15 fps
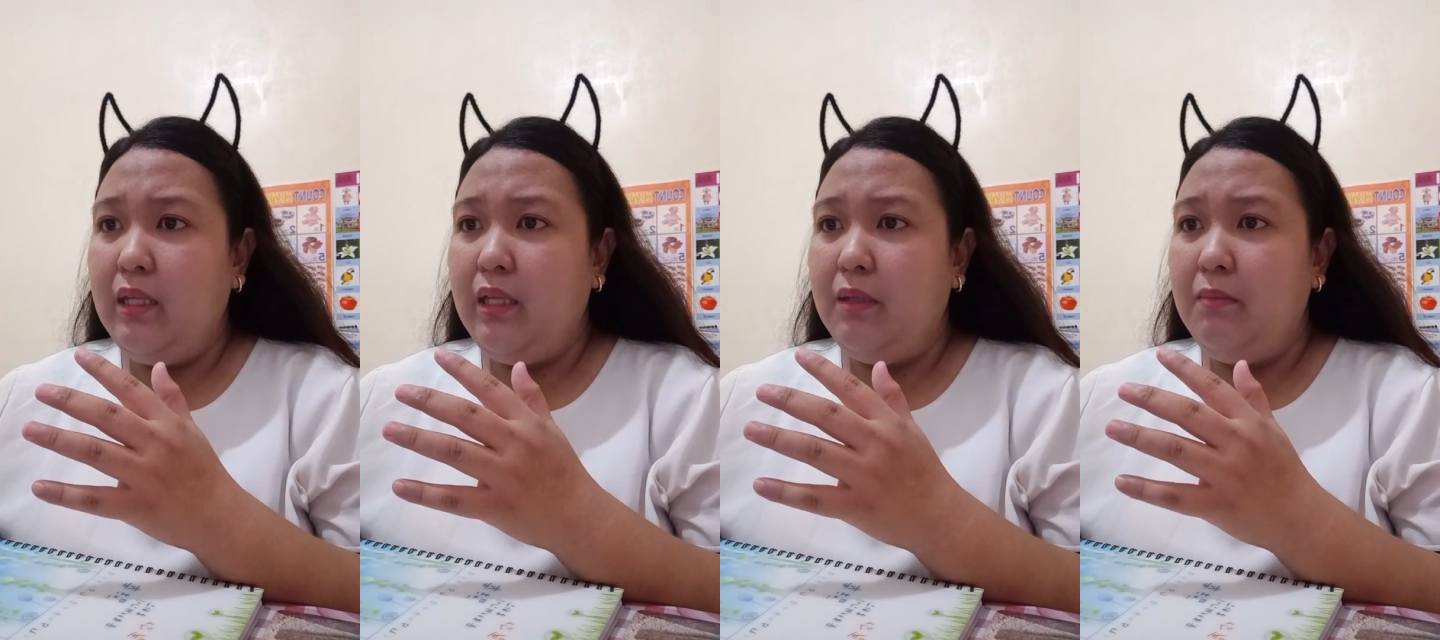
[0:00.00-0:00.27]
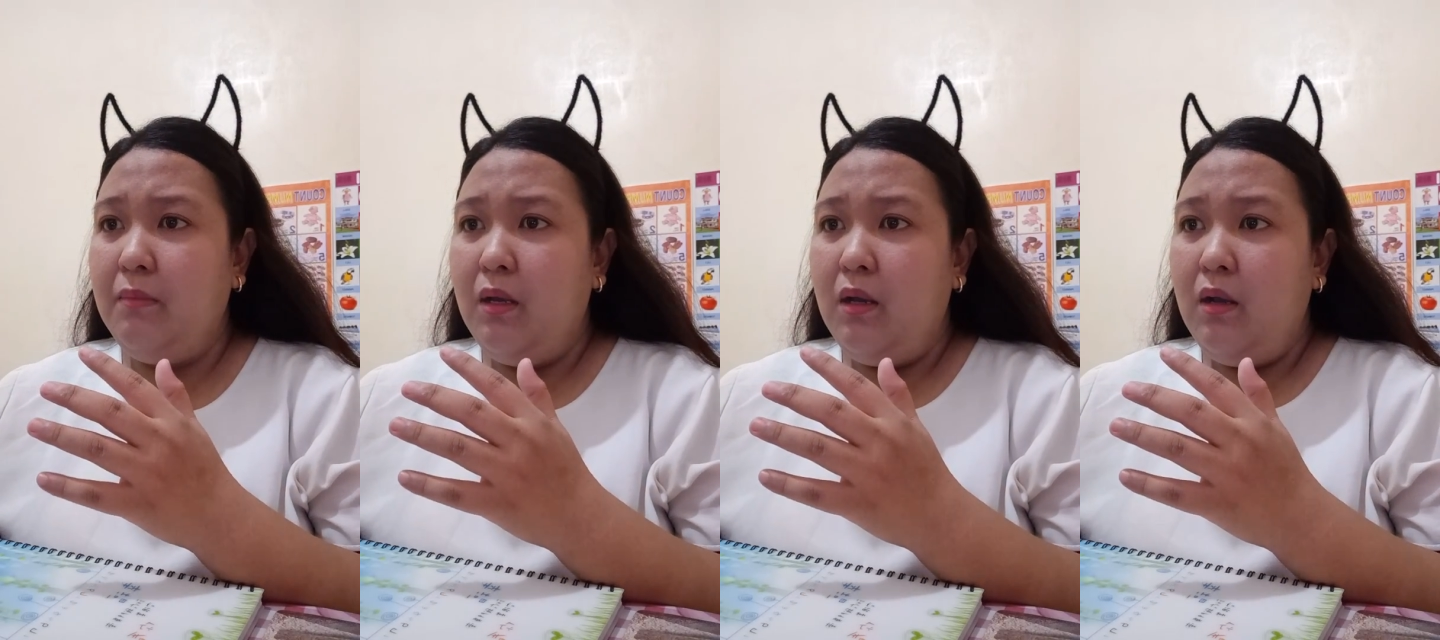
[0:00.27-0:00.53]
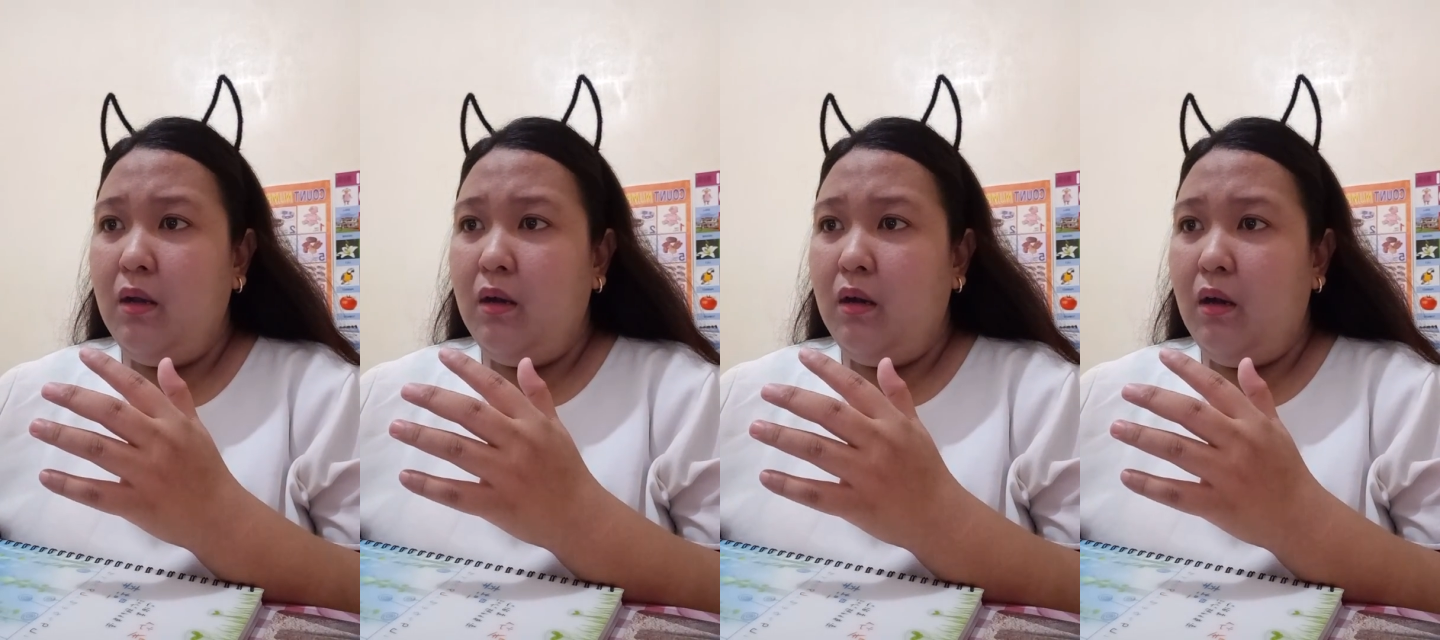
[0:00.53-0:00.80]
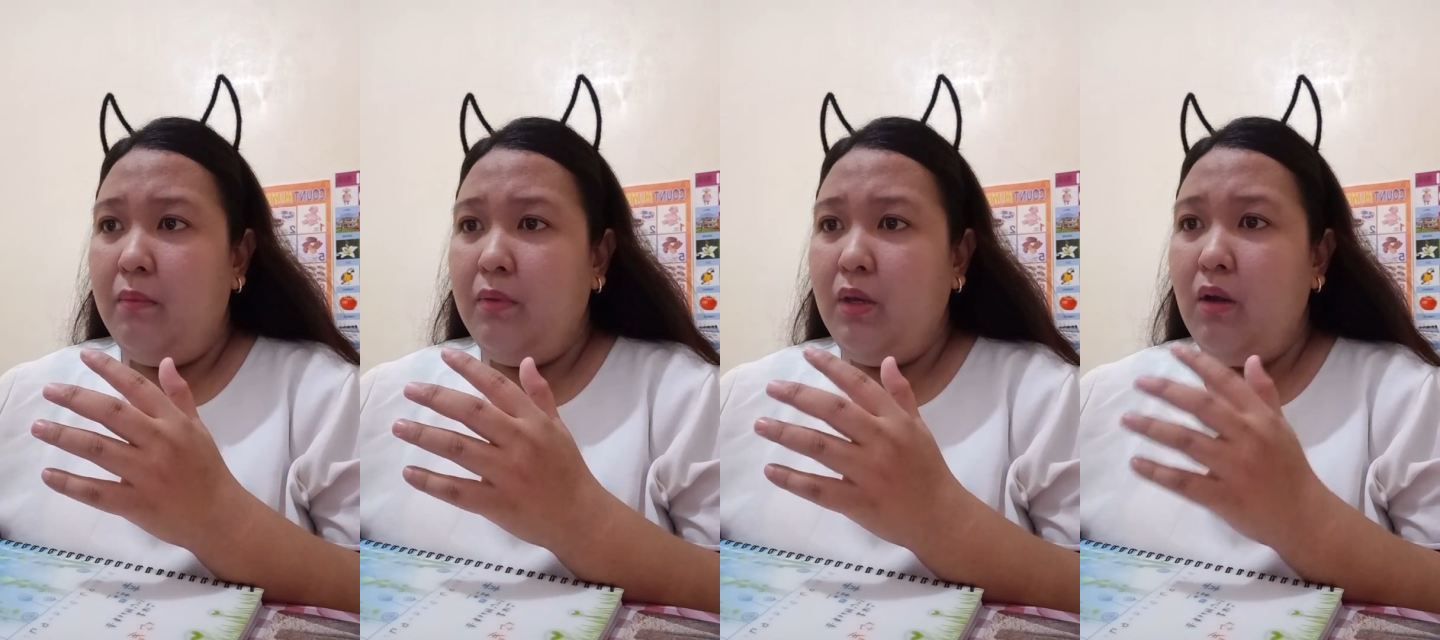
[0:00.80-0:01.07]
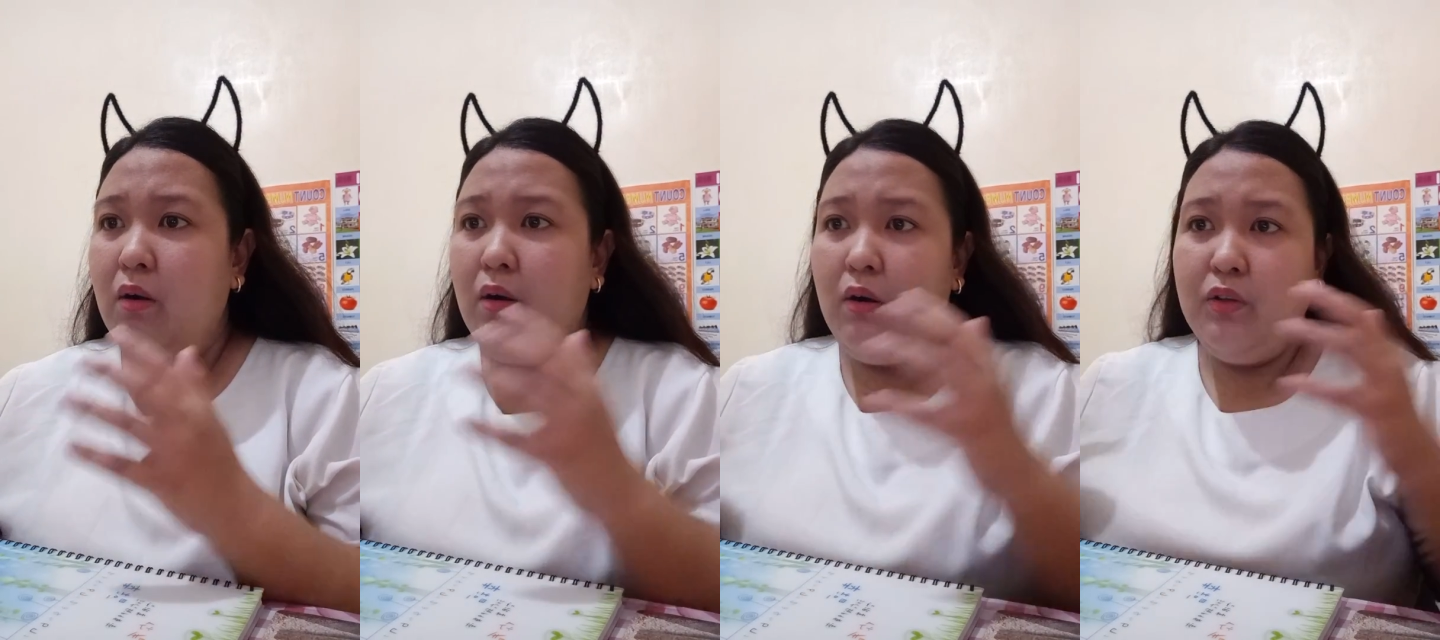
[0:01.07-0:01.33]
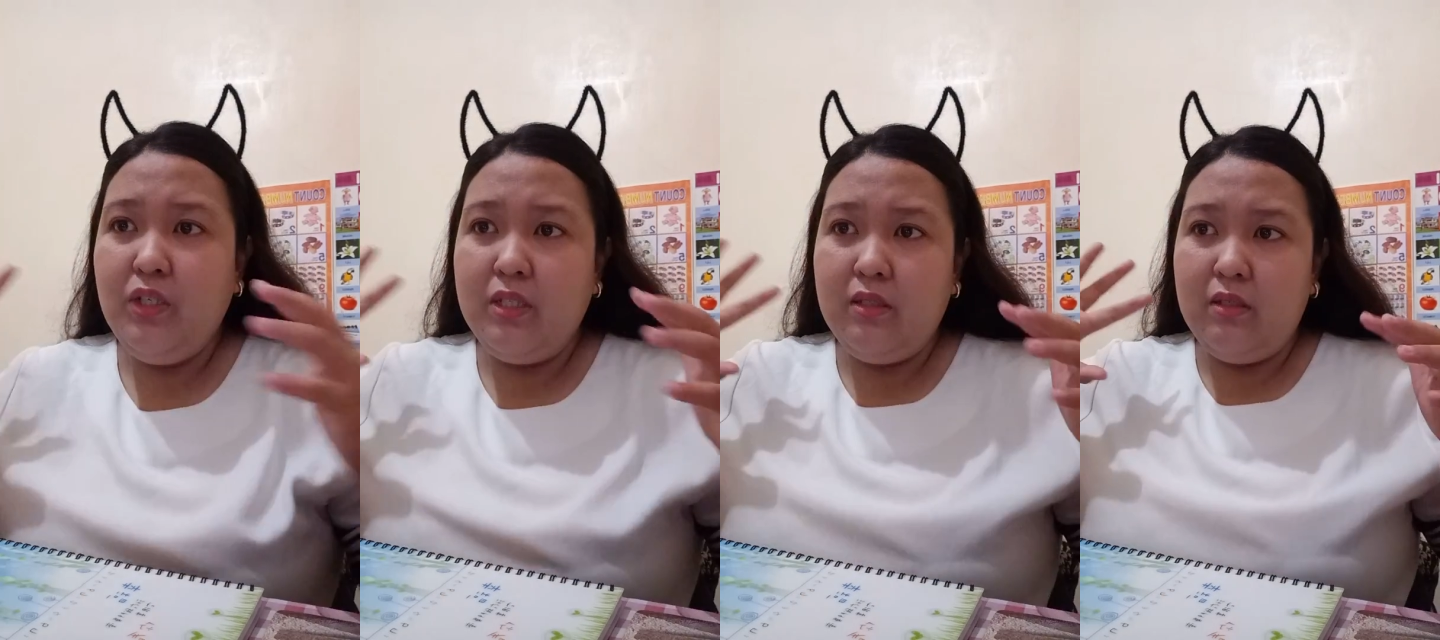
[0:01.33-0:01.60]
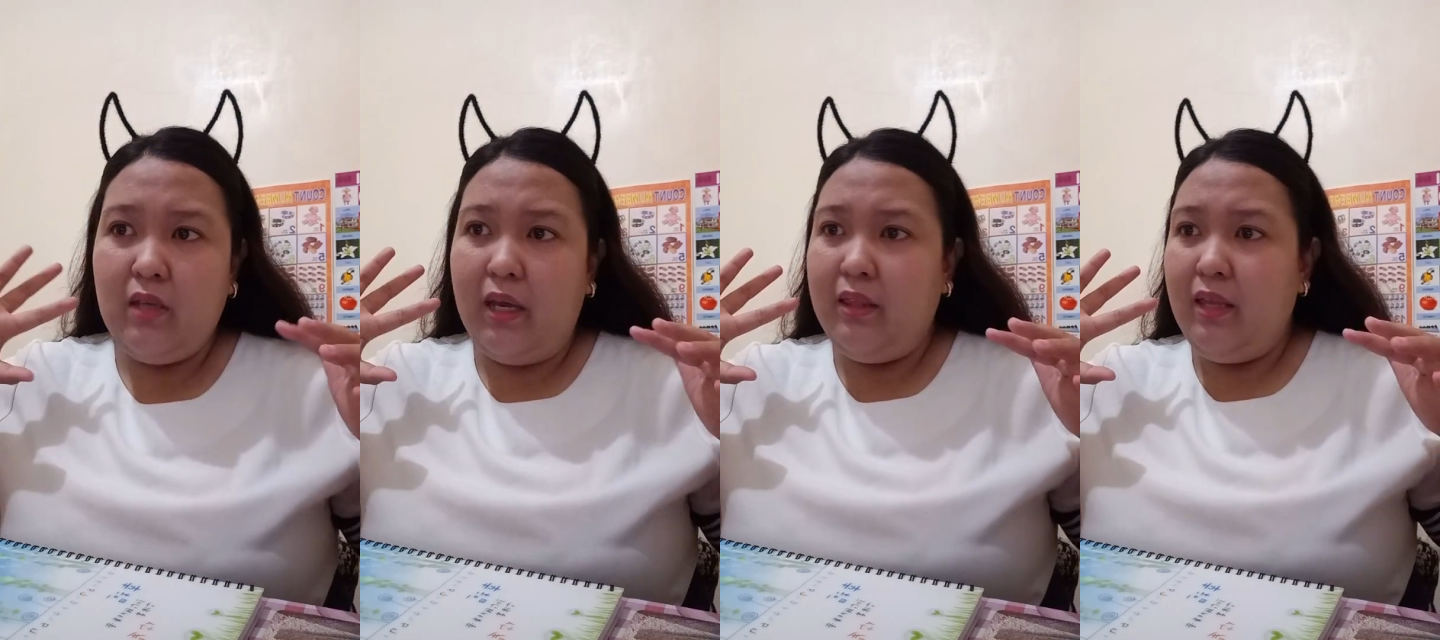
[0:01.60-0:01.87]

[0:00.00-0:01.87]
And then Hyogoro just,